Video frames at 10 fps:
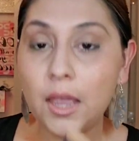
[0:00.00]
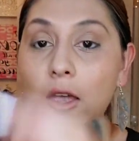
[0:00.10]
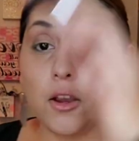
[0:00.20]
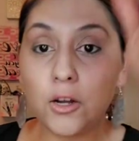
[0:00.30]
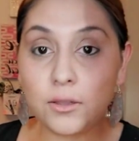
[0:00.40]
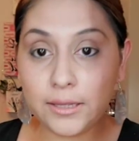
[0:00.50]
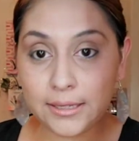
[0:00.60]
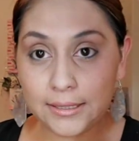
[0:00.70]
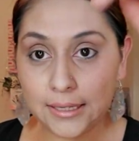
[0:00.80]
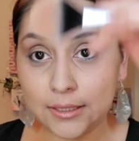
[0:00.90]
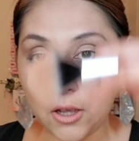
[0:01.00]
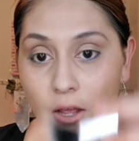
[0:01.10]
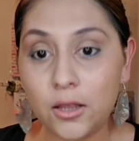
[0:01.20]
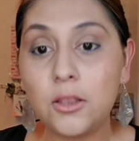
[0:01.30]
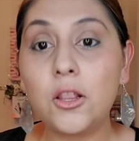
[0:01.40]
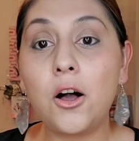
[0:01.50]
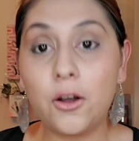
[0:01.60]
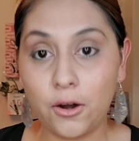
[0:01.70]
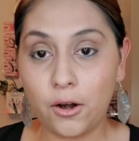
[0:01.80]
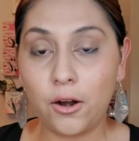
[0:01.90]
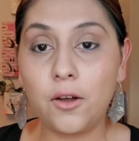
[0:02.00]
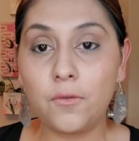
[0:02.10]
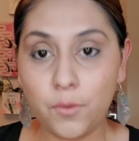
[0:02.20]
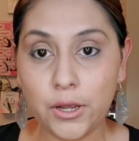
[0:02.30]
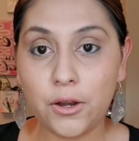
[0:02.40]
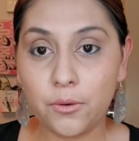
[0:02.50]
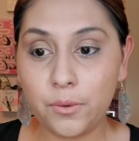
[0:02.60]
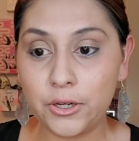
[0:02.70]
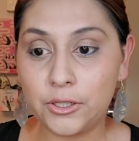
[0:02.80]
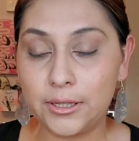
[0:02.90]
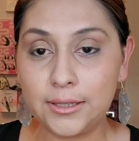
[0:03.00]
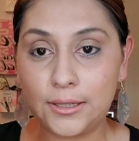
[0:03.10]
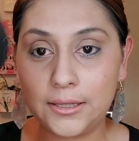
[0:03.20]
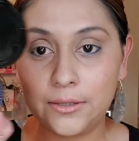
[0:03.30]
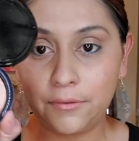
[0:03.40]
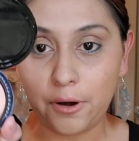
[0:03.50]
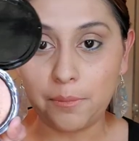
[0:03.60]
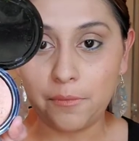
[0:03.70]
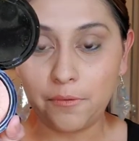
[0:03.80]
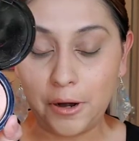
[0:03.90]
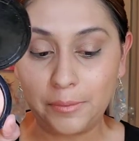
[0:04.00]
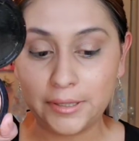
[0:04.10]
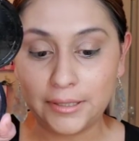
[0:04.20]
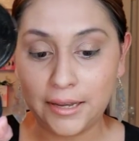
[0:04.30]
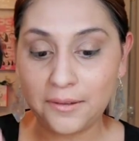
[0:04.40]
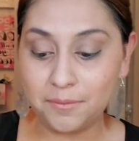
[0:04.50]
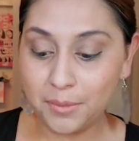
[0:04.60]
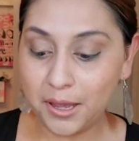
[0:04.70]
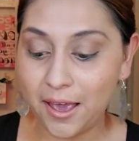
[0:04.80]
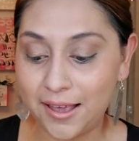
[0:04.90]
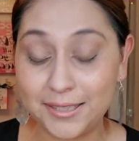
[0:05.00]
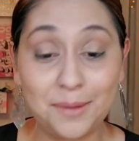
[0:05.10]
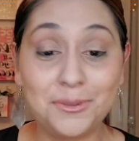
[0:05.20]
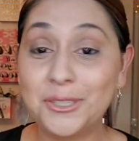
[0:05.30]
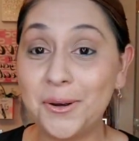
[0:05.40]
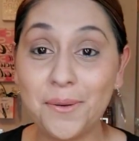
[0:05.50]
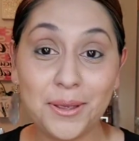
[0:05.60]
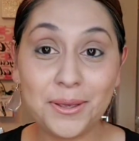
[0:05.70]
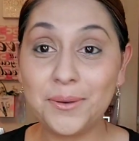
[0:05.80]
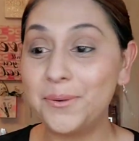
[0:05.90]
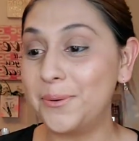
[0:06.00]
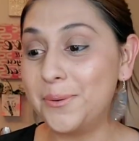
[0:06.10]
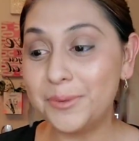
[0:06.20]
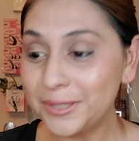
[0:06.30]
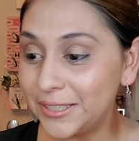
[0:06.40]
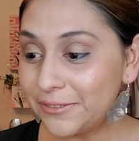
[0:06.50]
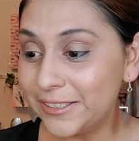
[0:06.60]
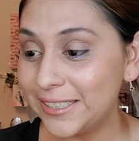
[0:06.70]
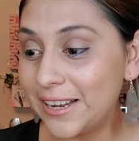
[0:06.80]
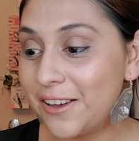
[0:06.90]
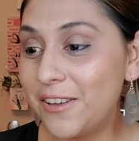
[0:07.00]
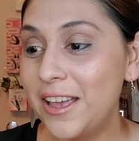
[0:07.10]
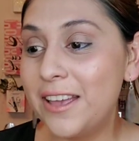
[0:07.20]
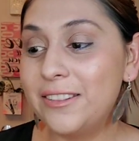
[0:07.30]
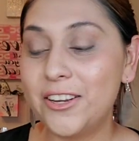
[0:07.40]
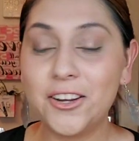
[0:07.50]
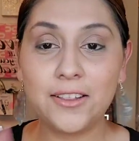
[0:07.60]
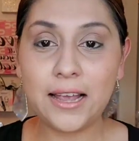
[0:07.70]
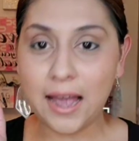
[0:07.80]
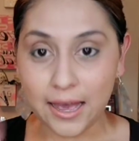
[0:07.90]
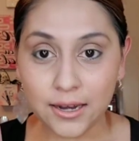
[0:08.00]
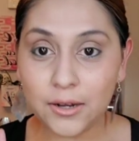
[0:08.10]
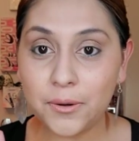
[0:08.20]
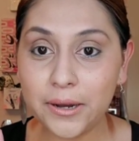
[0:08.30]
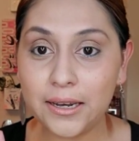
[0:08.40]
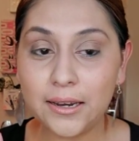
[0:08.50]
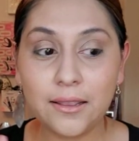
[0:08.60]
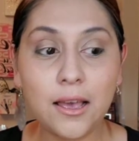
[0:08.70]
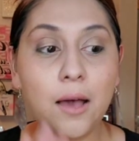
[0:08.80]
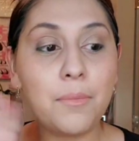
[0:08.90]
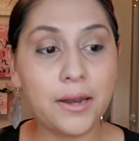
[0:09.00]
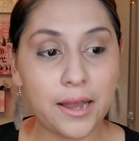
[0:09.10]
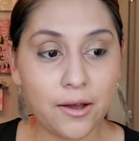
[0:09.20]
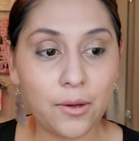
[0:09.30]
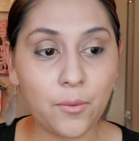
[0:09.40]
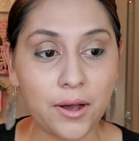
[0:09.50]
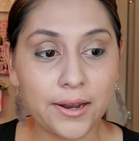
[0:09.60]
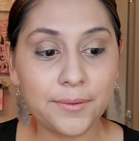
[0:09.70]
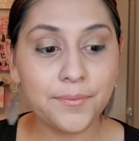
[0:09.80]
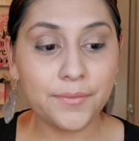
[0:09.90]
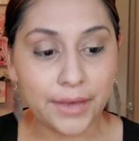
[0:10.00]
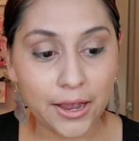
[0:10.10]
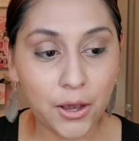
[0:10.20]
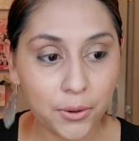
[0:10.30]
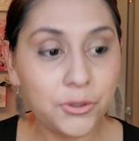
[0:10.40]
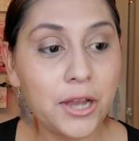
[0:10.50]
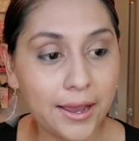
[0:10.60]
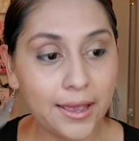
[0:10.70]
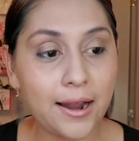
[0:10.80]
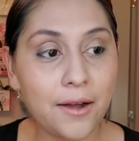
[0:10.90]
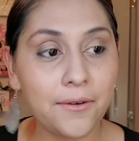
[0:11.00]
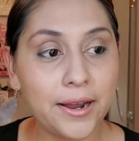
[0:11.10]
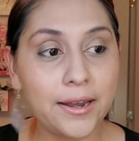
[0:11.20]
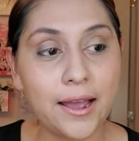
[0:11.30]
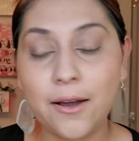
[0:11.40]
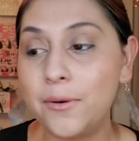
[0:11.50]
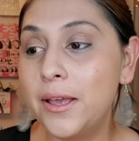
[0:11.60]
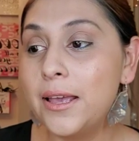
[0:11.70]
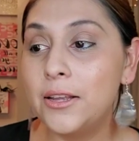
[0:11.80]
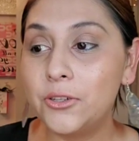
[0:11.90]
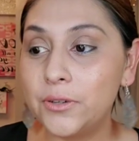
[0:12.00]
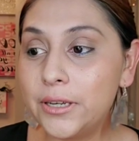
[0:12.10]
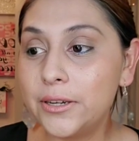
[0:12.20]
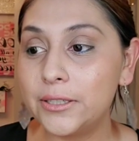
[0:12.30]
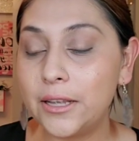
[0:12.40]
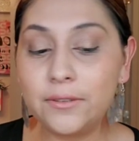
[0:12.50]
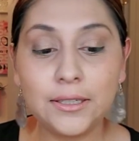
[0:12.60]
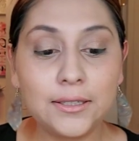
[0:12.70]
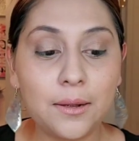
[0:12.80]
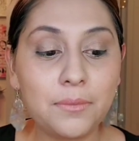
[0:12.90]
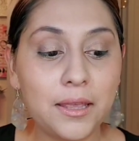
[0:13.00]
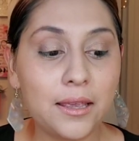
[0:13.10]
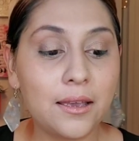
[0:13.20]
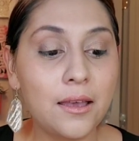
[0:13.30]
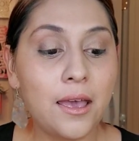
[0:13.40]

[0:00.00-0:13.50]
your list has gotten longer of what your wish list is from Farmasi, because I'm showing you a whole bunch of different stuff that you're like, I didn't know I needed that, but now I want it. Like, go check it out right now. Treat yourself to something.